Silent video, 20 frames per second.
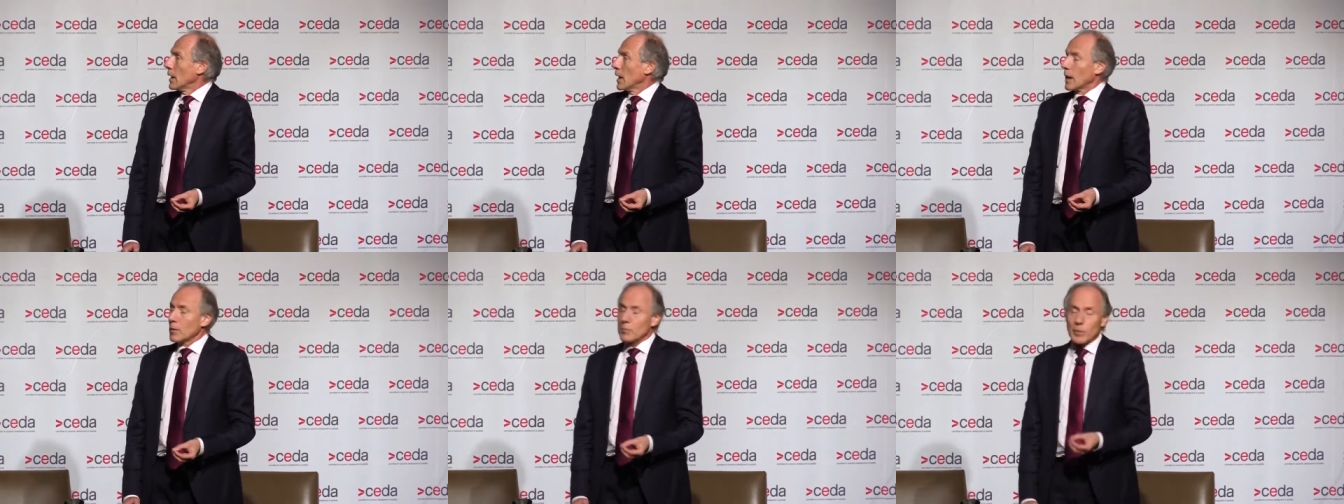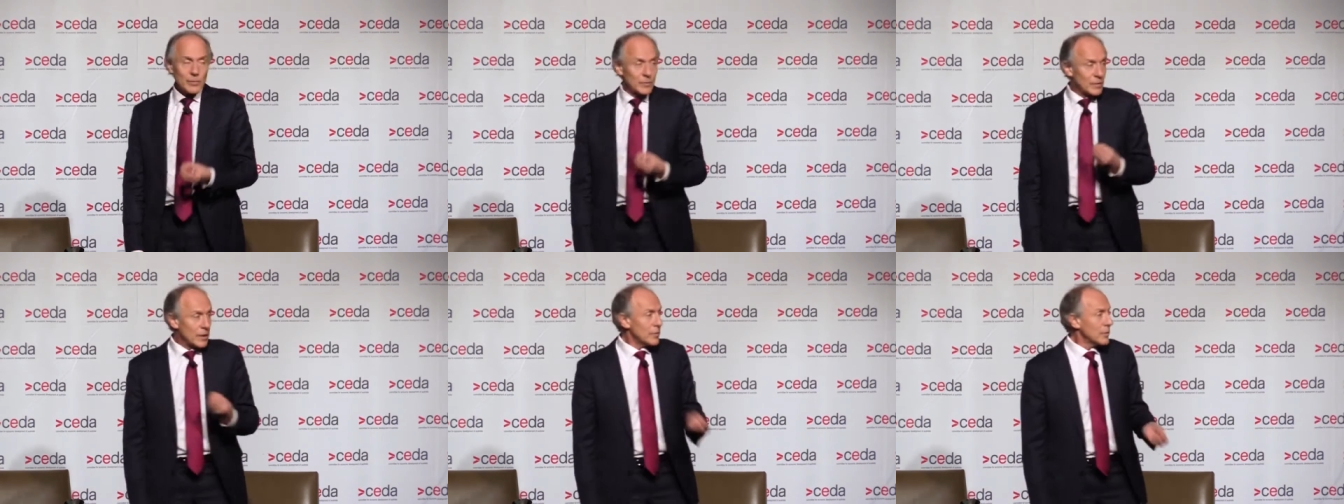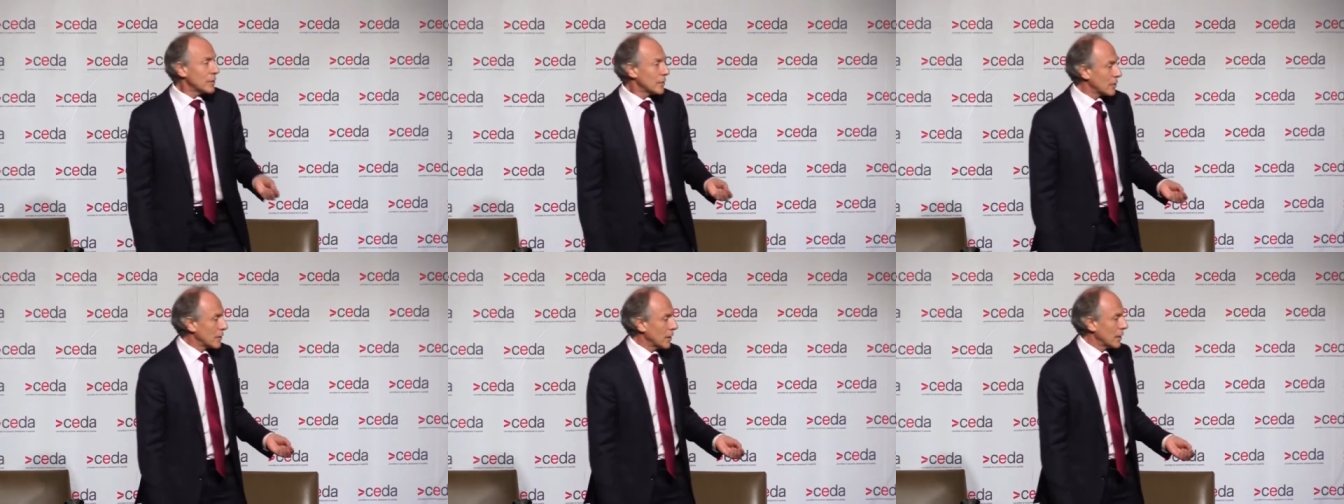And we've
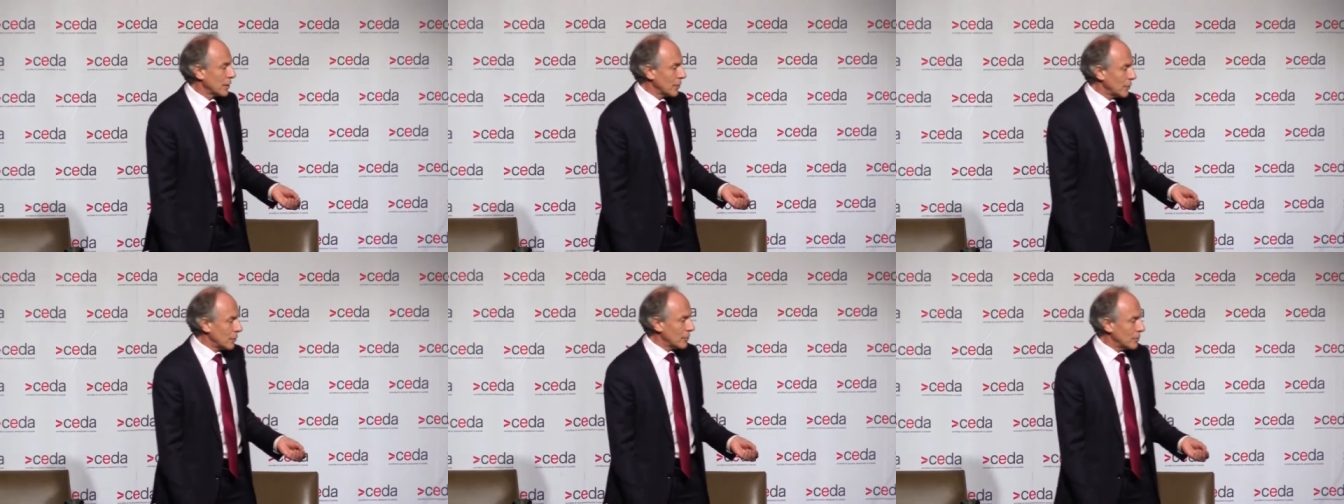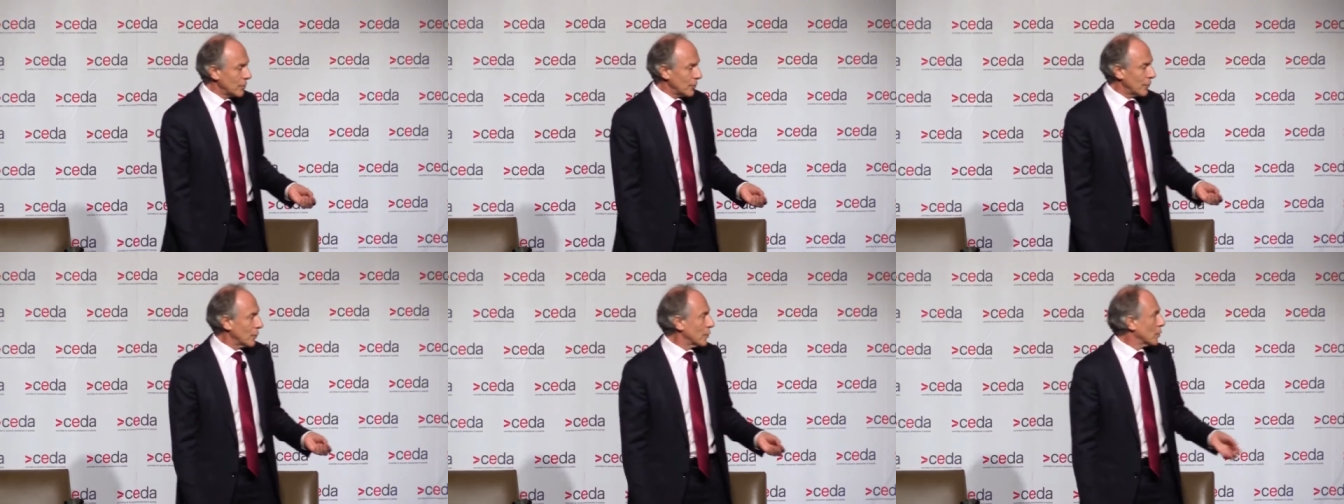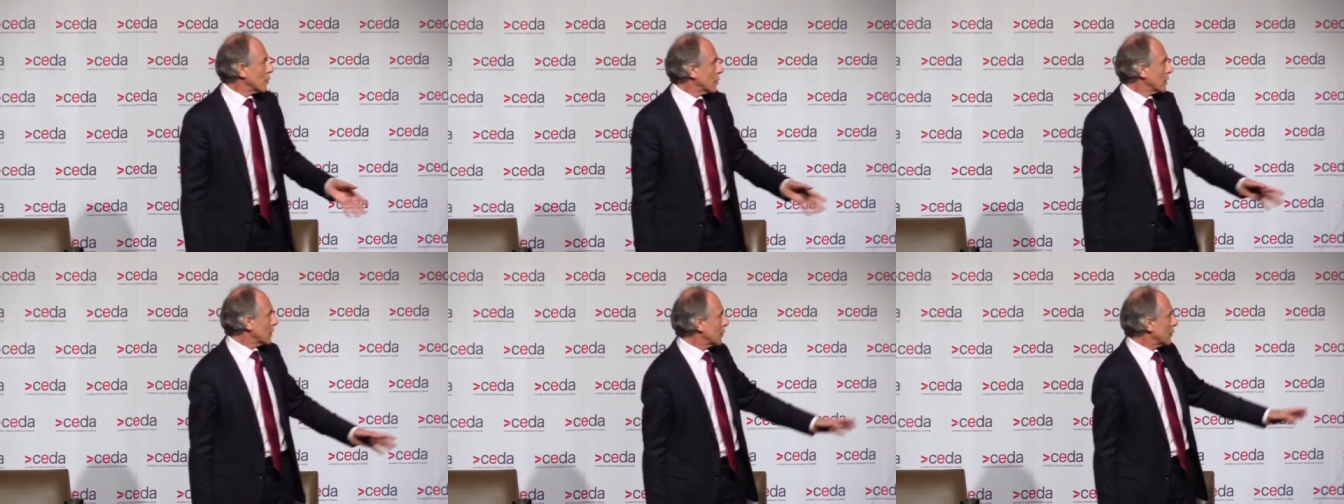done this kind of thing
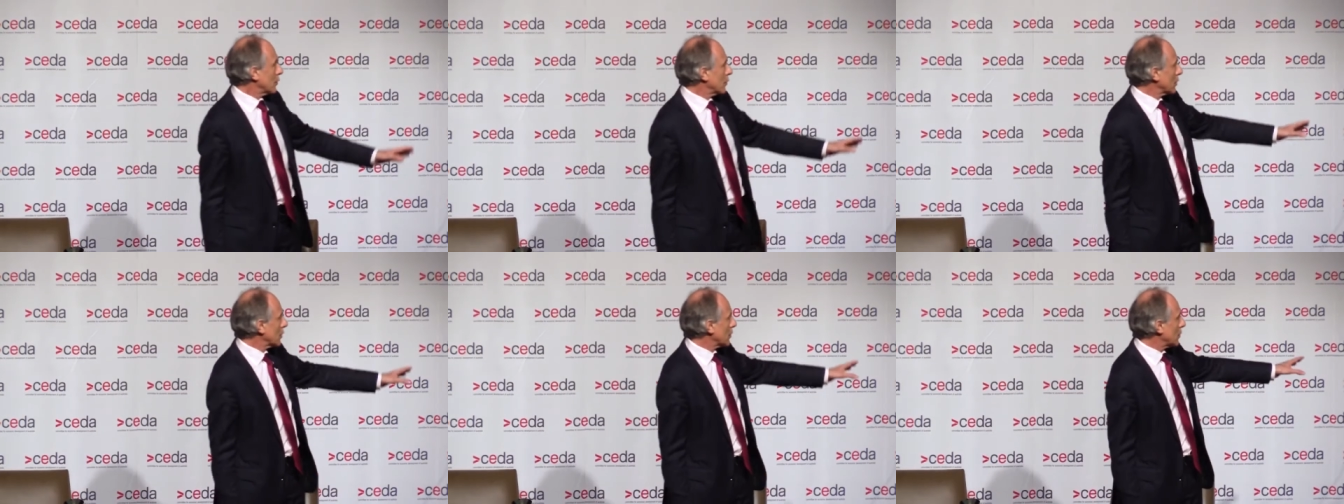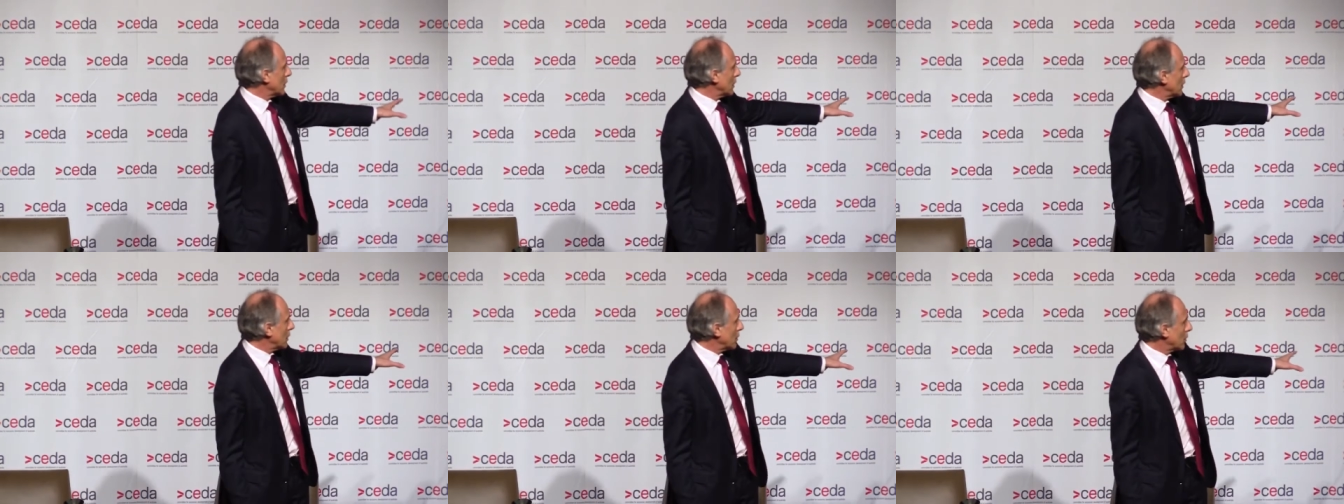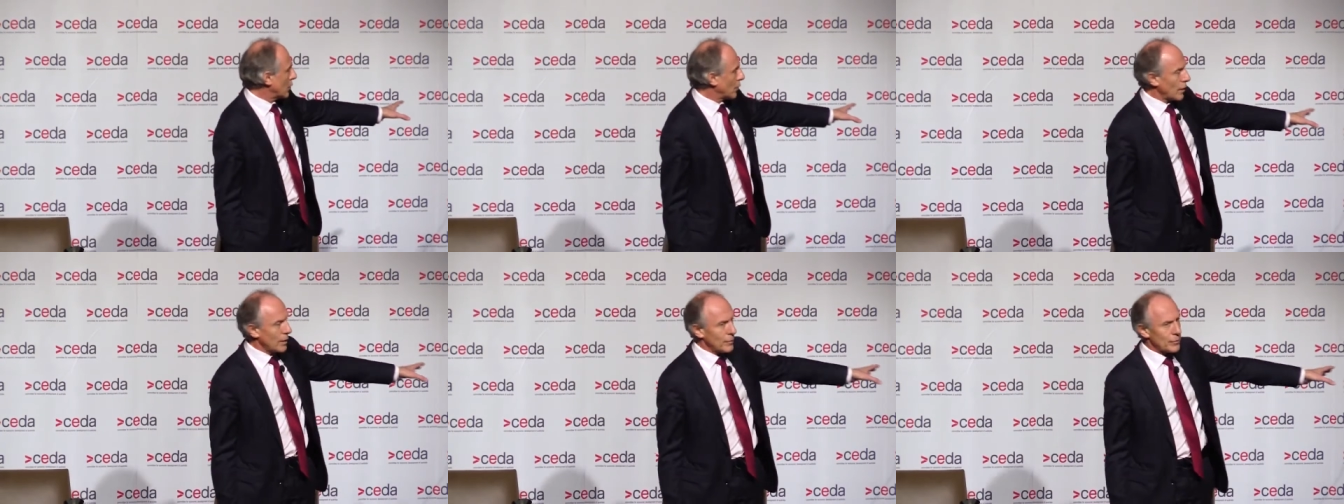before. If you look at the
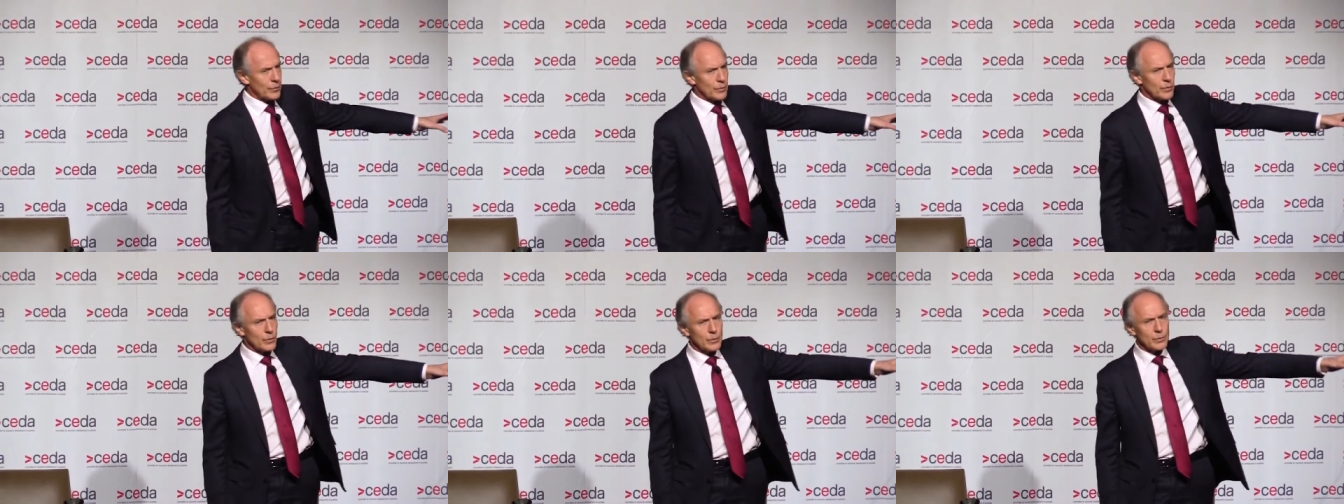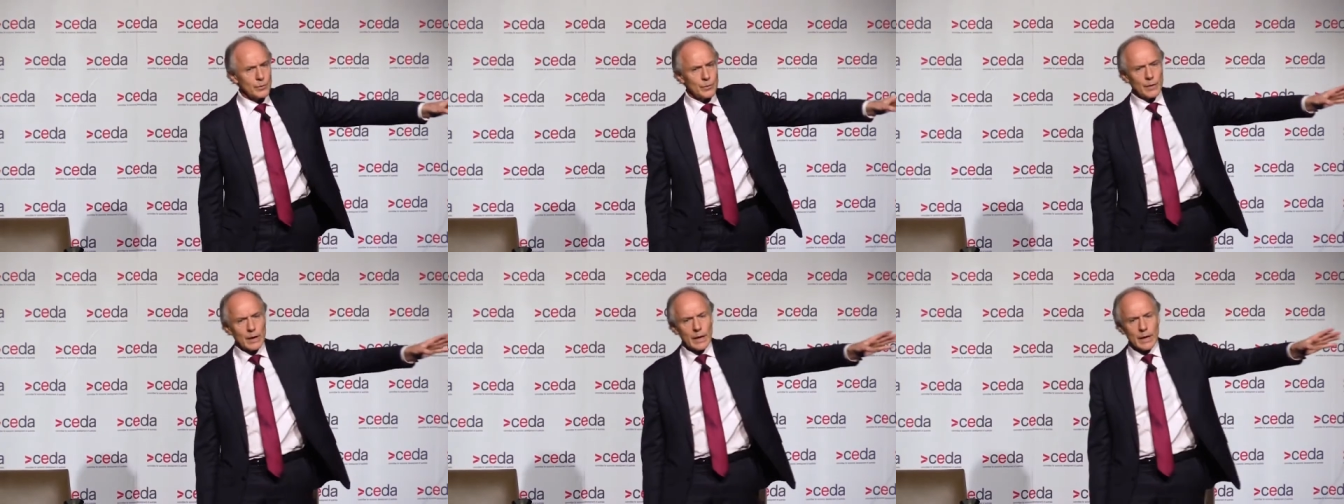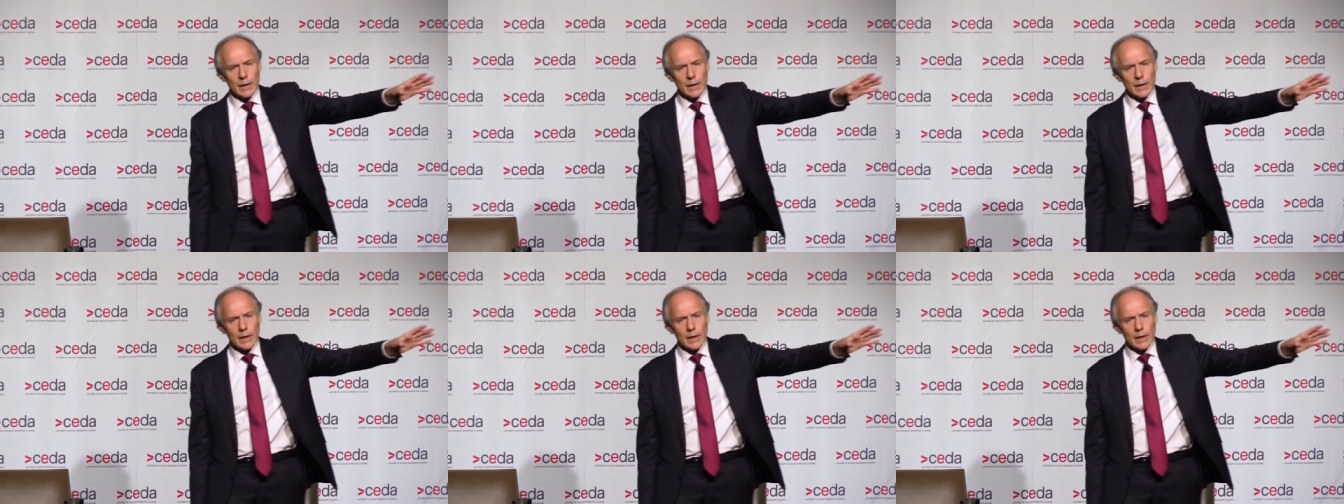graph of